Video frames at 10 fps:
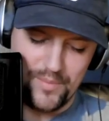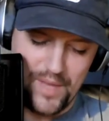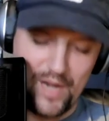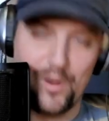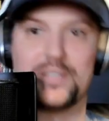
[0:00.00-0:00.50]

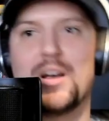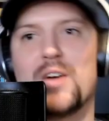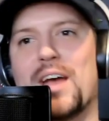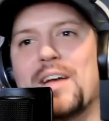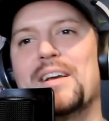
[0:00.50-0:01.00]
Anyways,
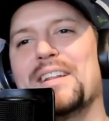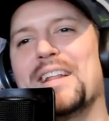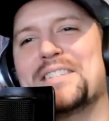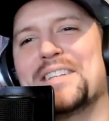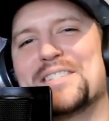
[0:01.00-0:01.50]
okay,
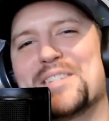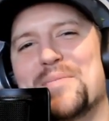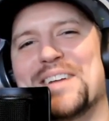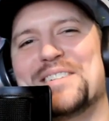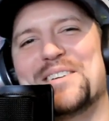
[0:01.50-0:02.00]
let's let's get
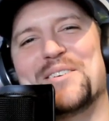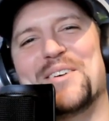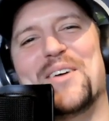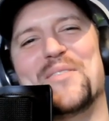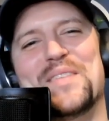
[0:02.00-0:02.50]
back to
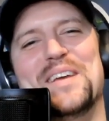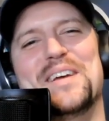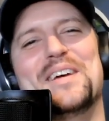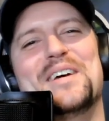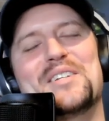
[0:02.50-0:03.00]
um,
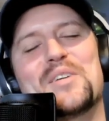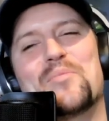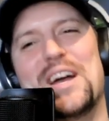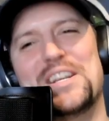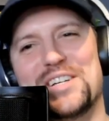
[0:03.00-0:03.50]

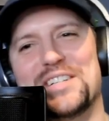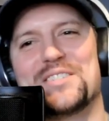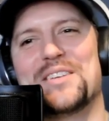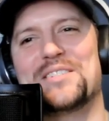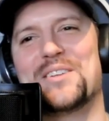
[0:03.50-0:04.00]
depression. So
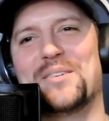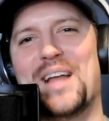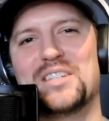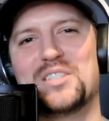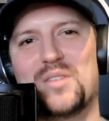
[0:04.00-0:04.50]
this is our
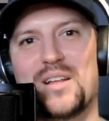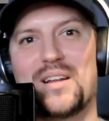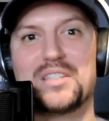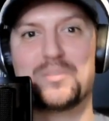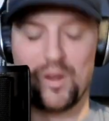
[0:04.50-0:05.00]
last our
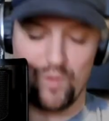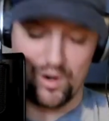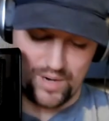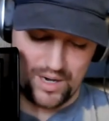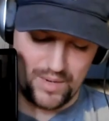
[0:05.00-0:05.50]
last big one,
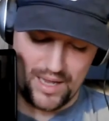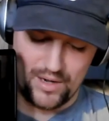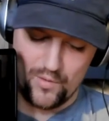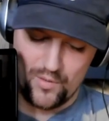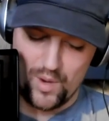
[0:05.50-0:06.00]
right? We had
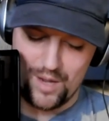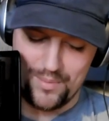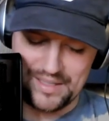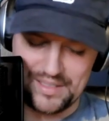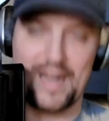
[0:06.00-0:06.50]
overwhelm, yeah.
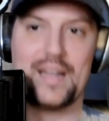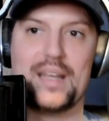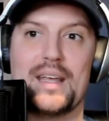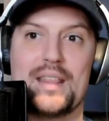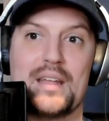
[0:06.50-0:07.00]
anxiety,
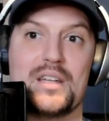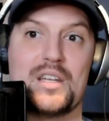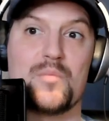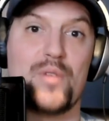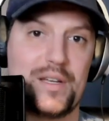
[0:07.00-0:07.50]
and then
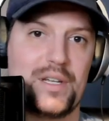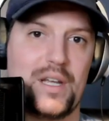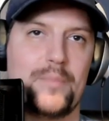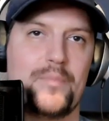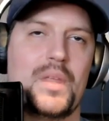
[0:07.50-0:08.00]
depression.